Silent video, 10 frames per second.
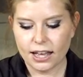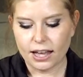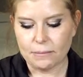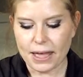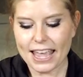
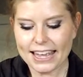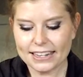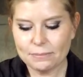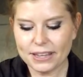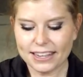
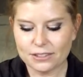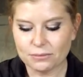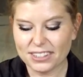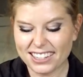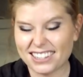and because it
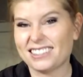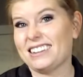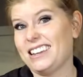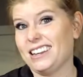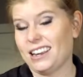really doesn't
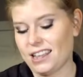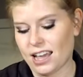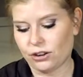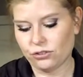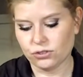need any
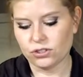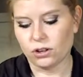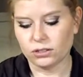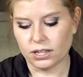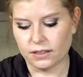extra
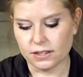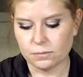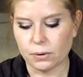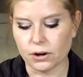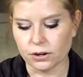salt in this
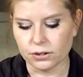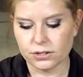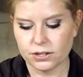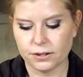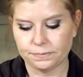
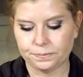part.